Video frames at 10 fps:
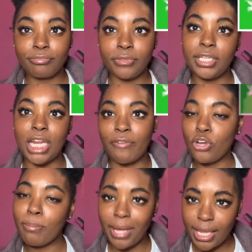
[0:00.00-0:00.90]
Get off
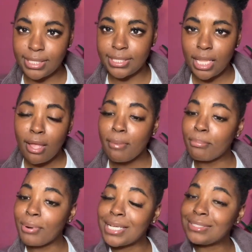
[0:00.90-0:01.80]
your butts,
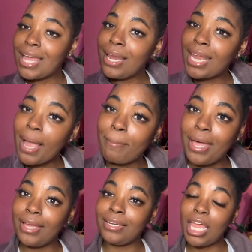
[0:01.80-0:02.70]
press that like
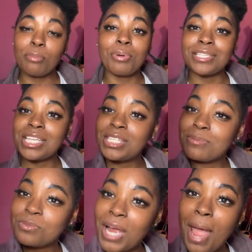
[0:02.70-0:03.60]
button, and press that
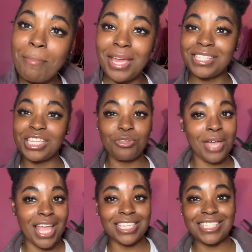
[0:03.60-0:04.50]
subscribe button so you
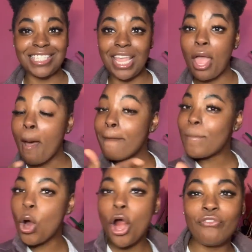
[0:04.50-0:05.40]
guys can see
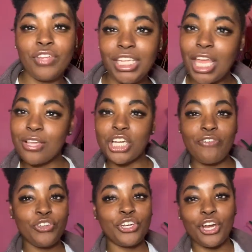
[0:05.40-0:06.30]
more videos
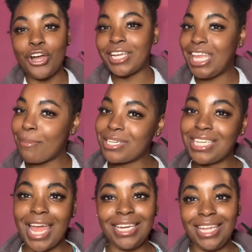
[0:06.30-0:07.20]
of your girl Kima
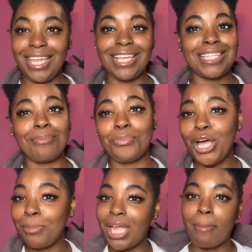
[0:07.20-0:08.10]
Shani, because I
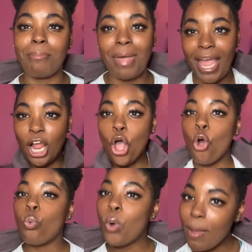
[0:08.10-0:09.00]
will be coming back
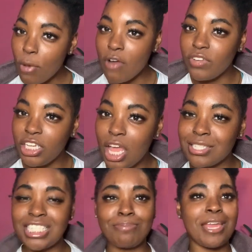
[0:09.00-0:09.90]
with more videos,
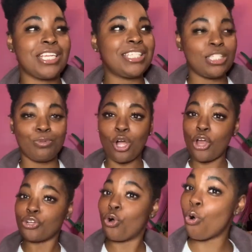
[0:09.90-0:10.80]
especially since we're
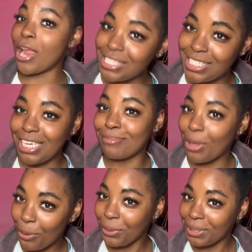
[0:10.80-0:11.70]
on quarantine
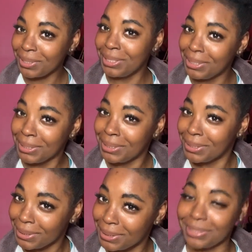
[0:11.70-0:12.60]
mode.
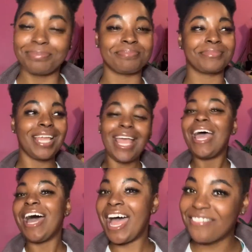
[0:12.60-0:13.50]

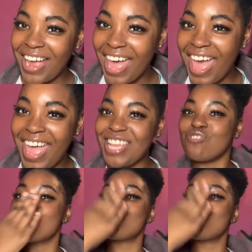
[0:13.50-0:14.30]
All right.